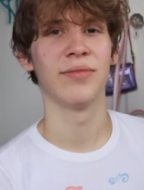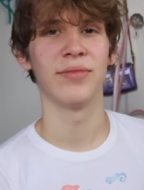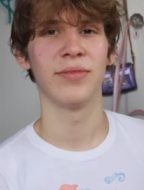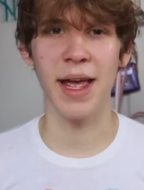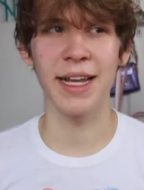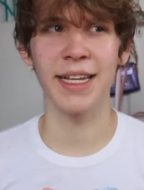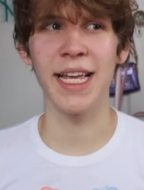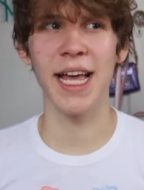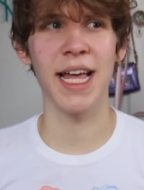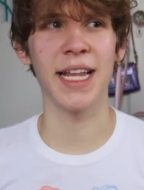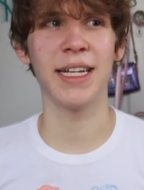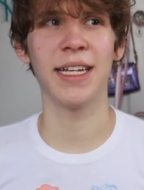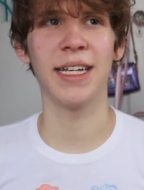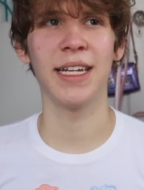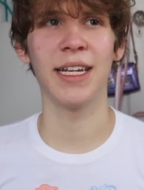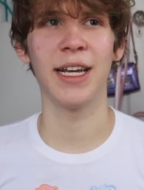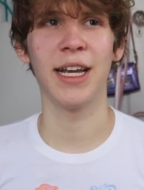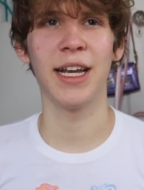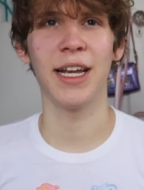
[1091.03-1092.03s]
And yet
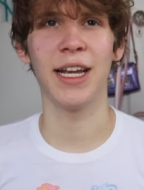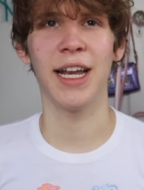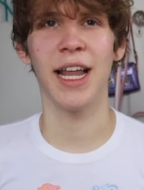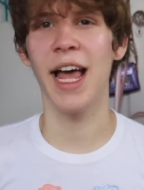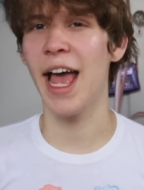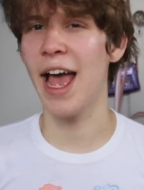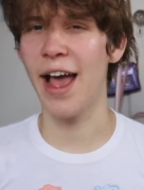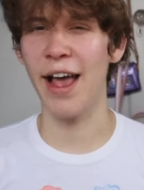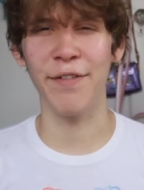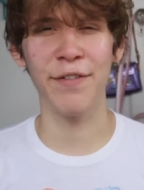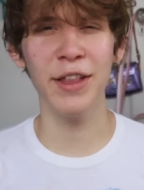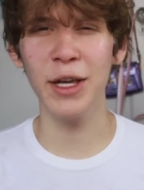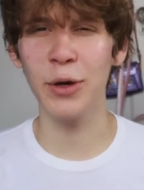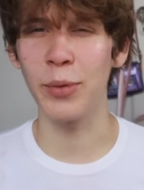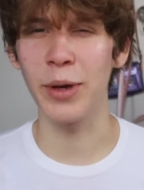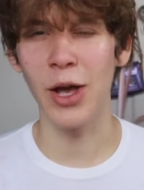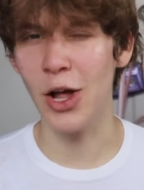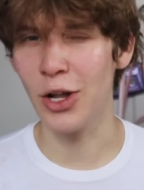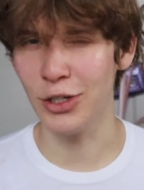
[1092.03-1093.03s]
I feel
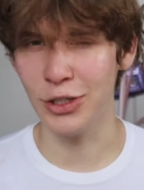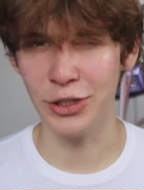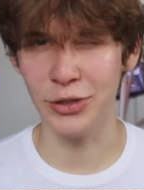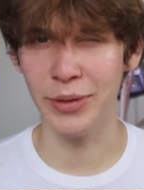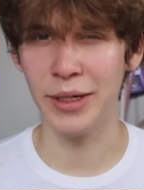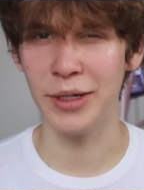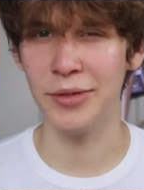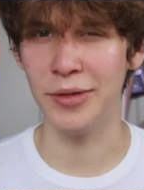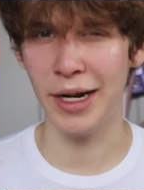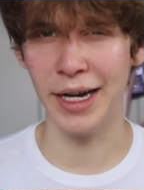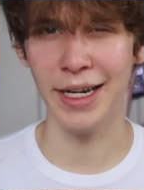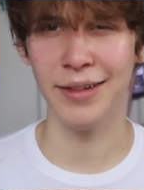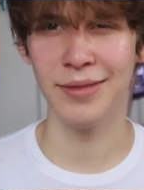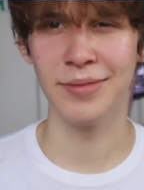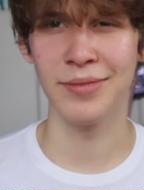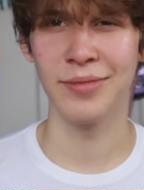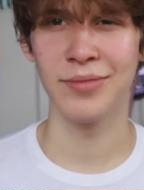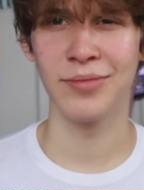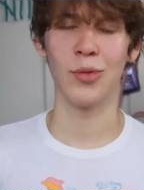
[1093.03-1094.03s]
like we all do it,
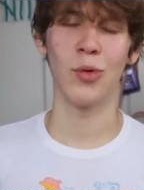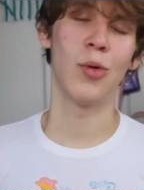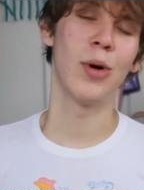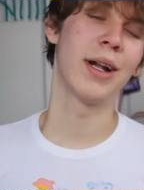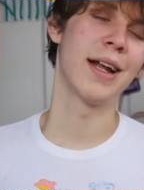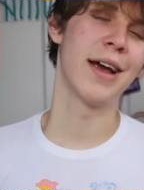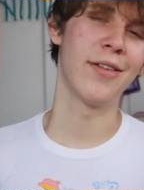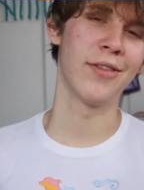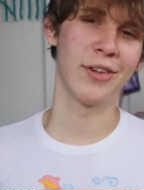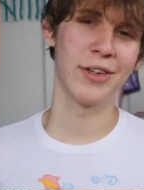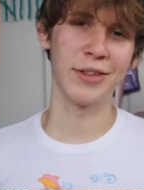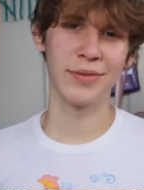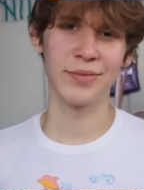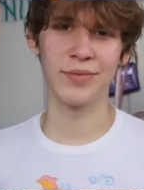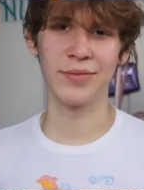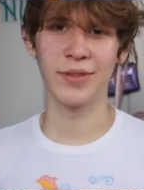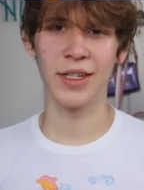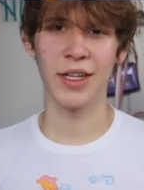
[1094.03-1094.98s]
right? Whatever.